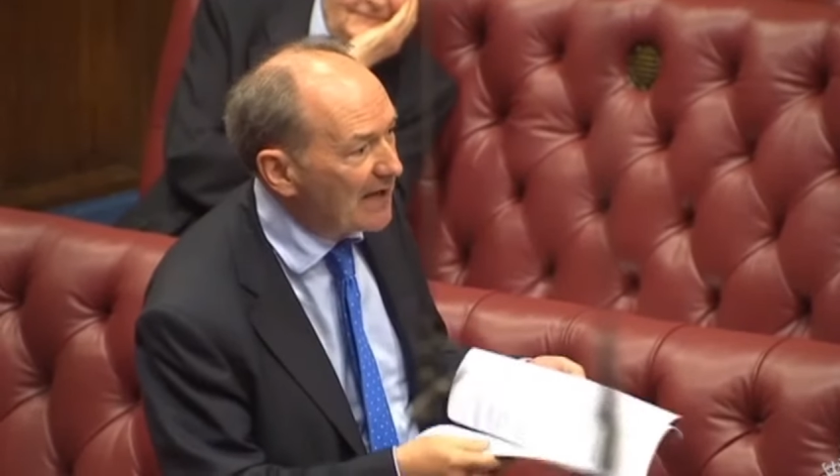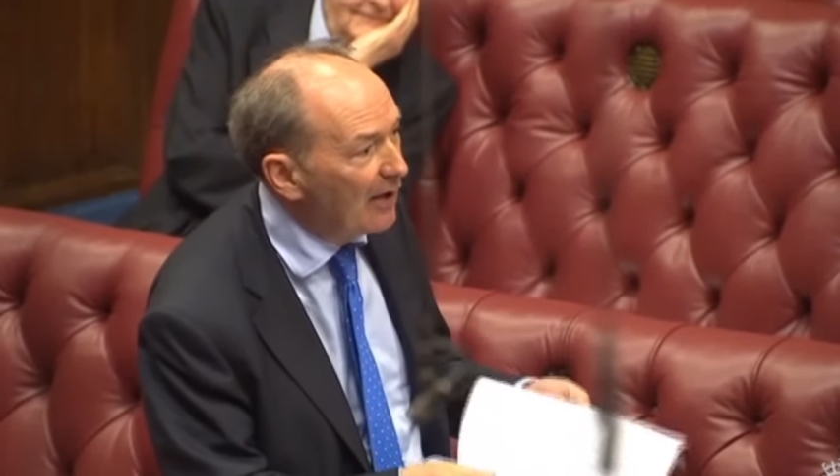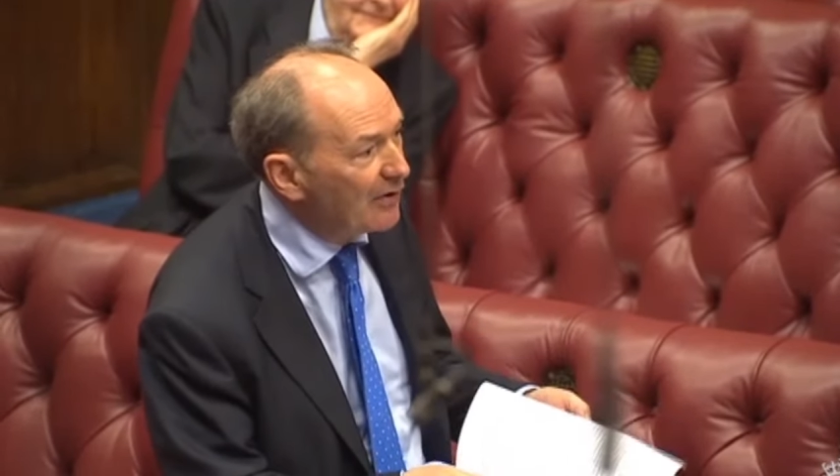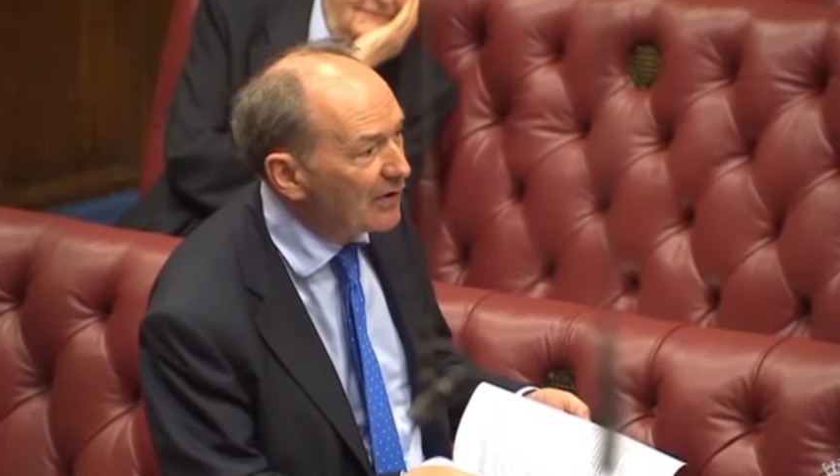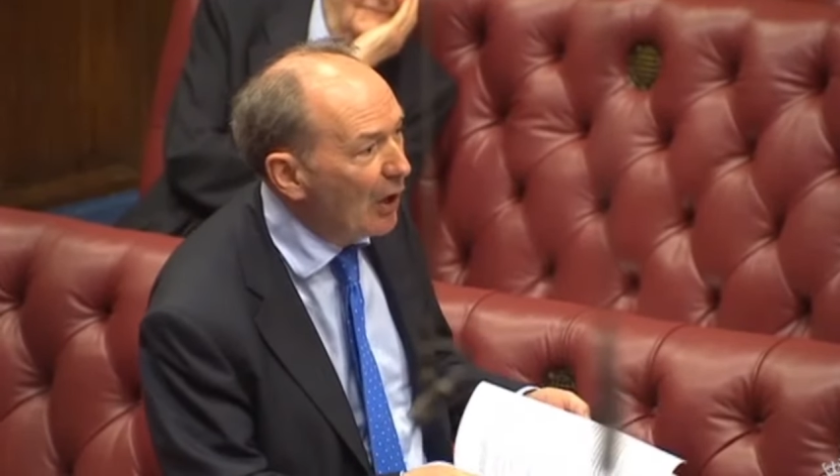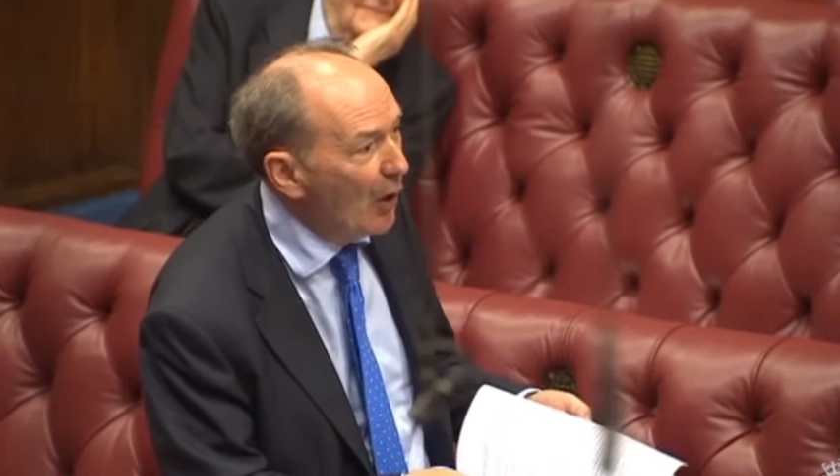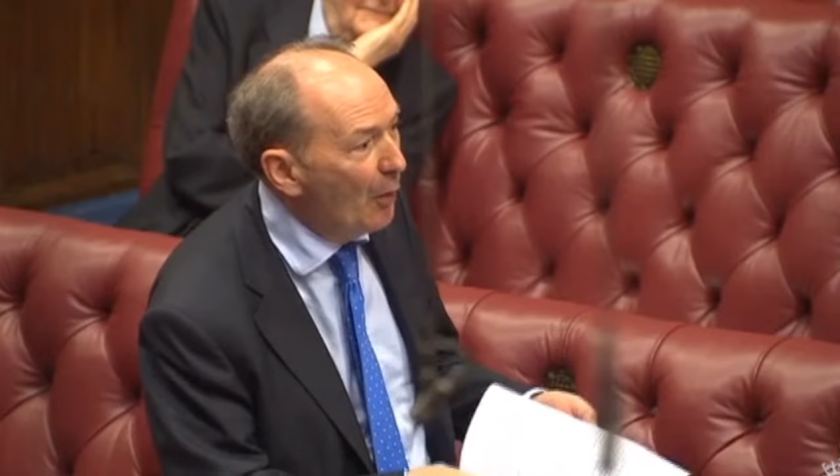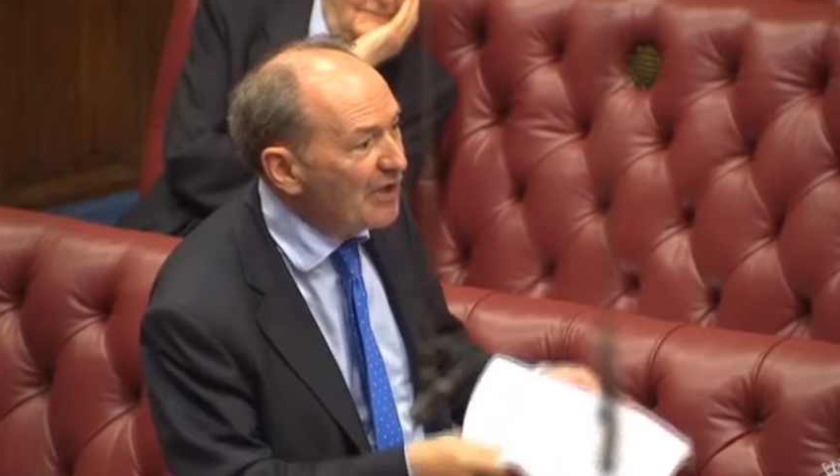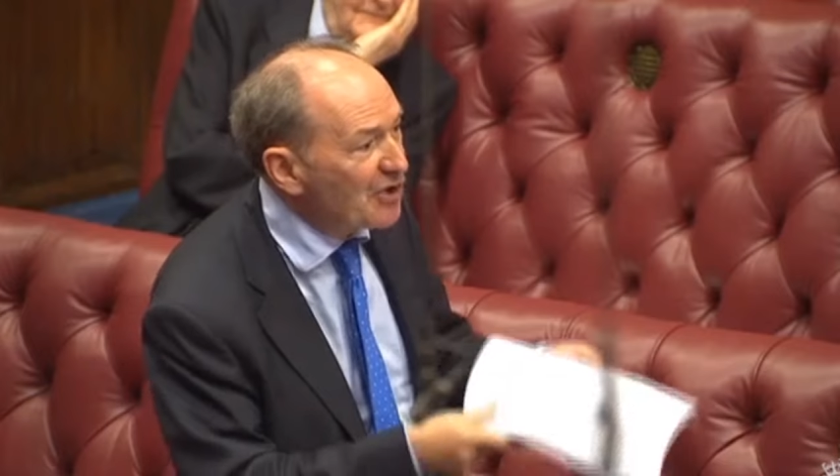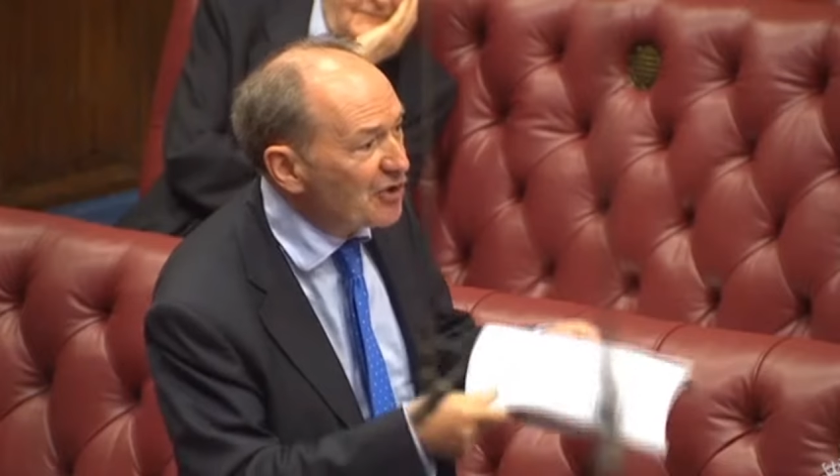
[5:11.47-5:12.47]

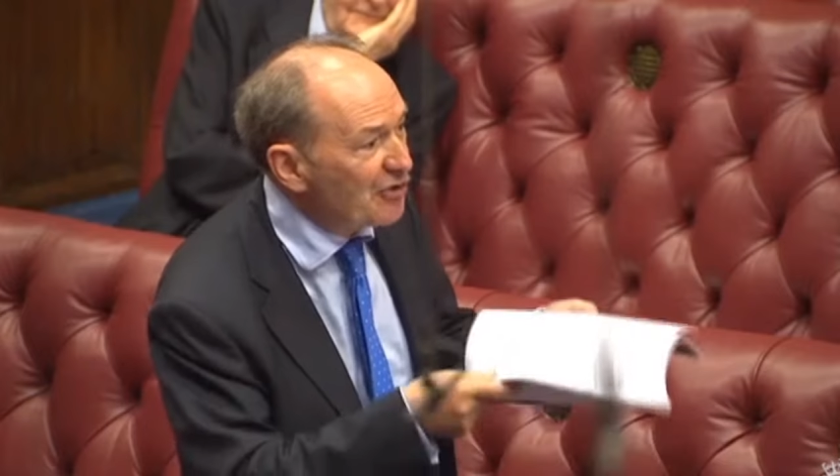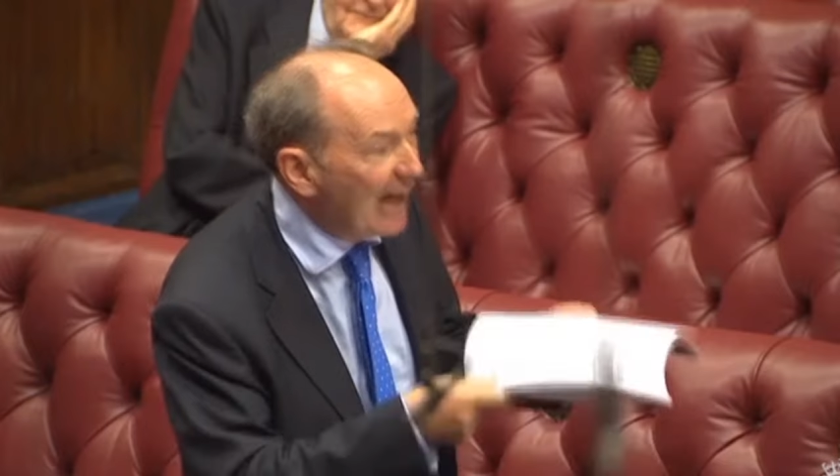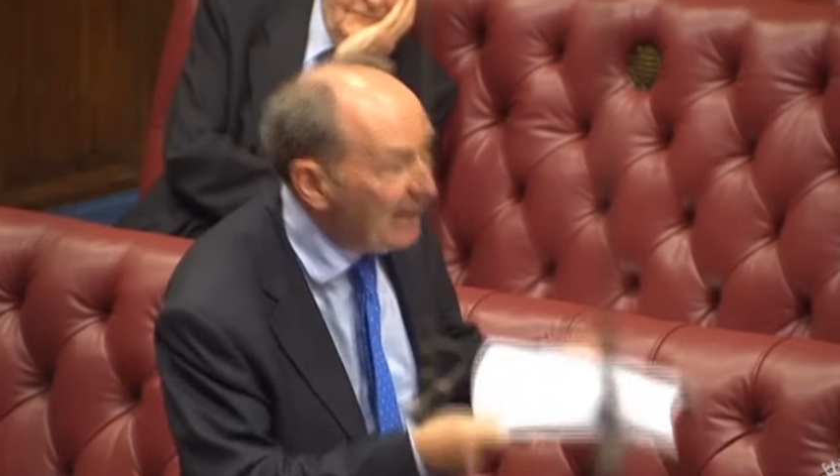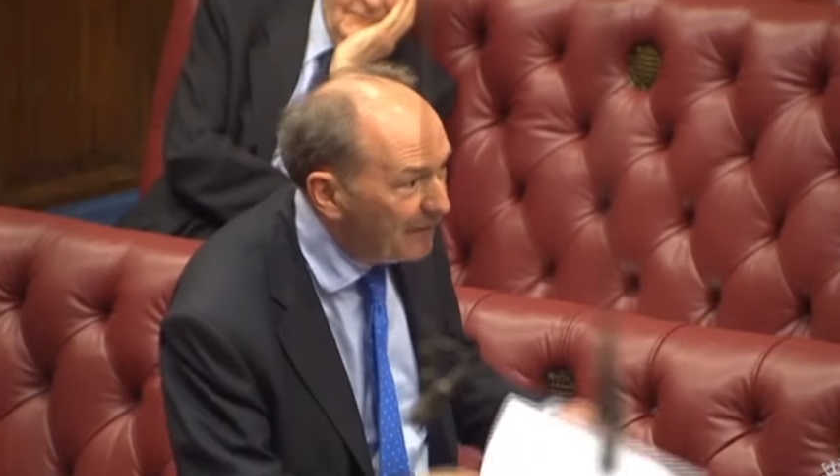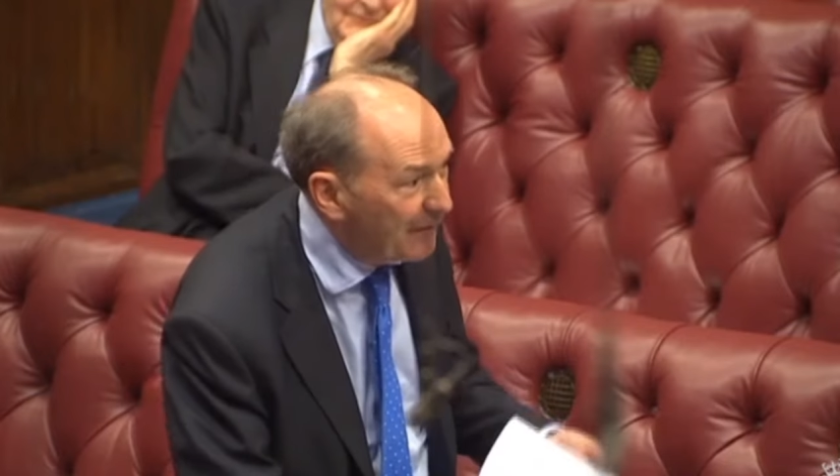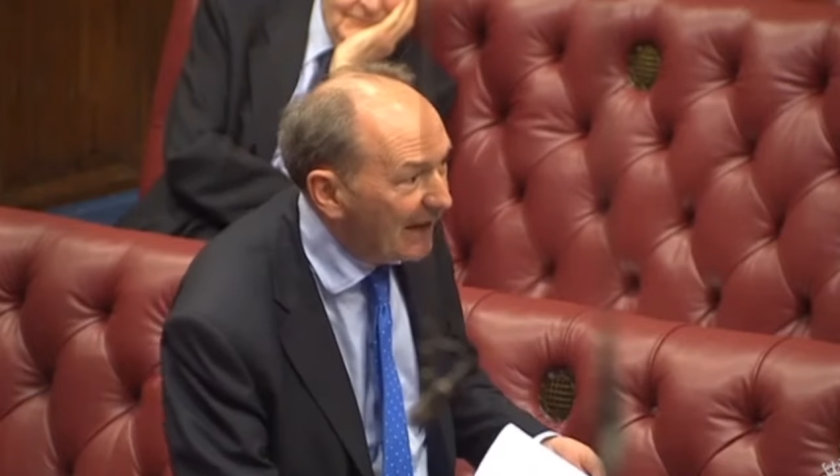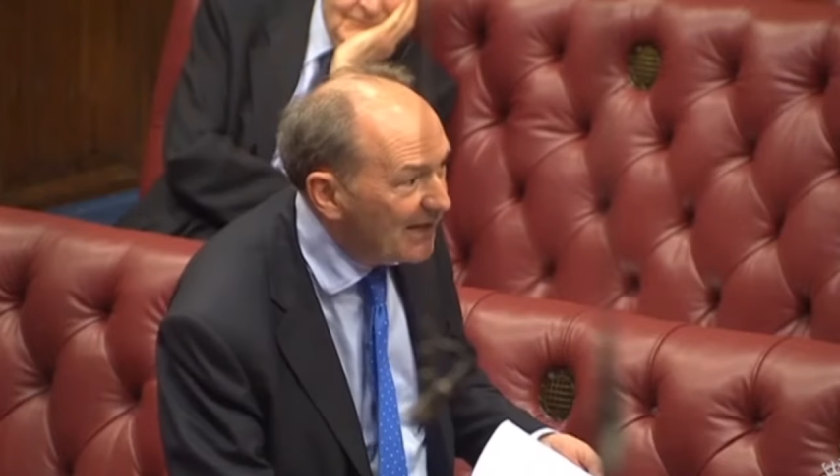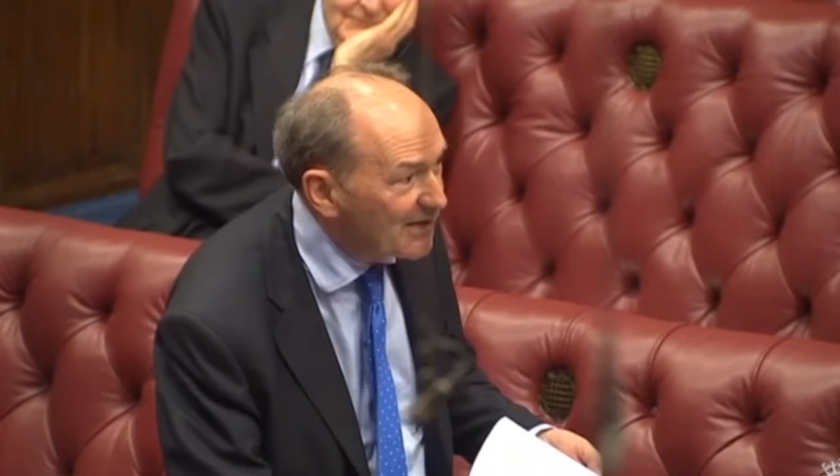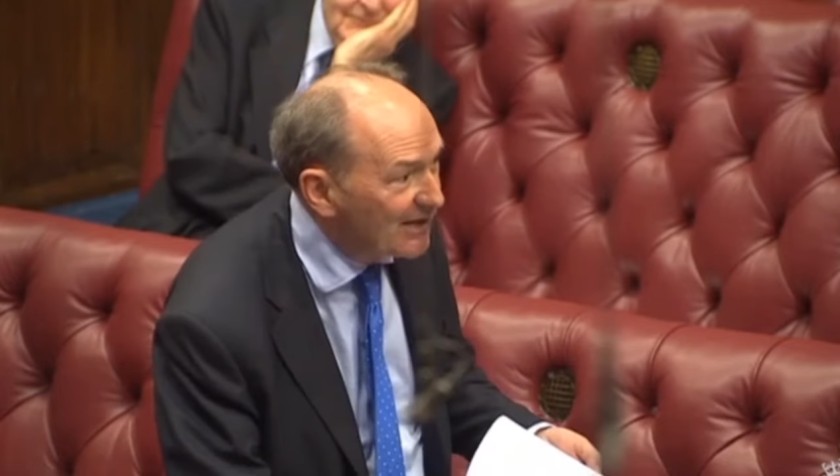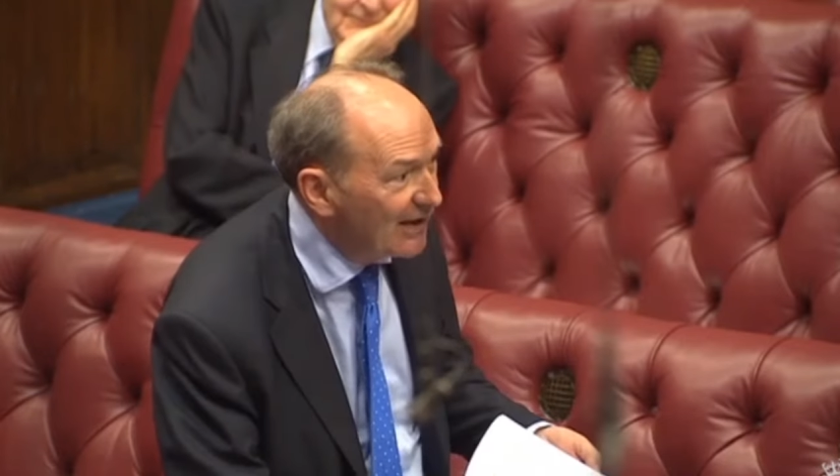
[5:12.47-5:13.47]
out which
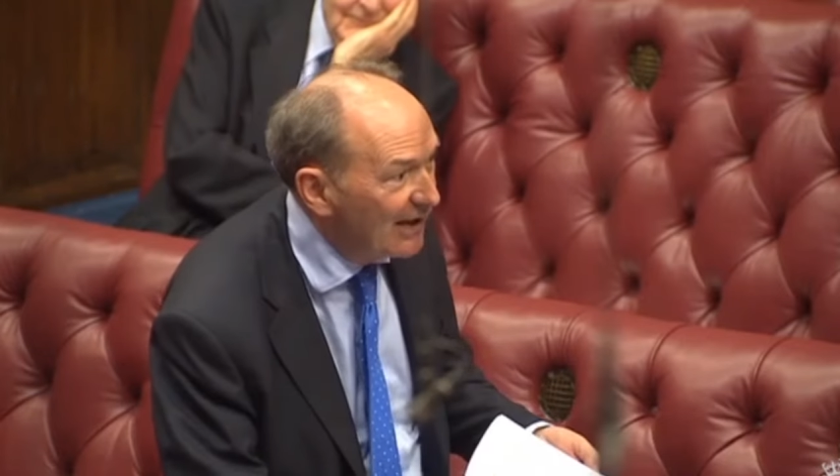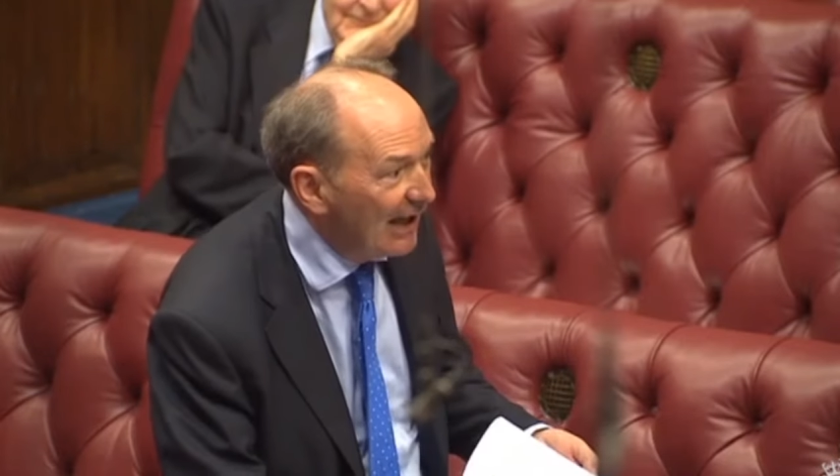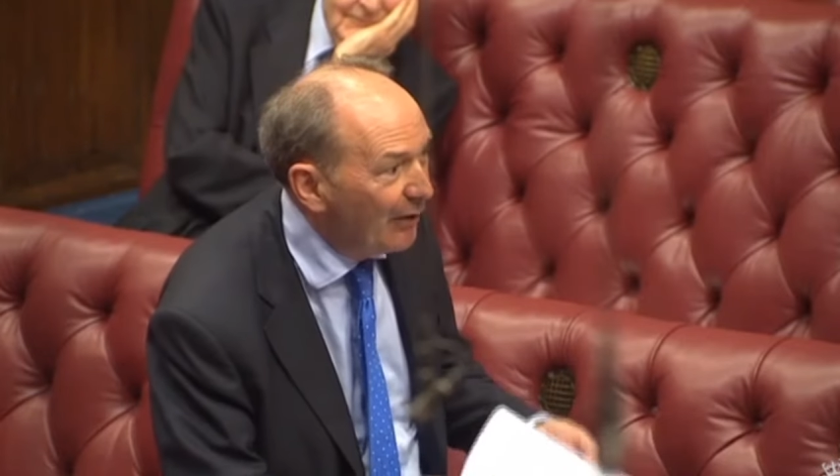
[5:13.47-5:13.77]
typeface,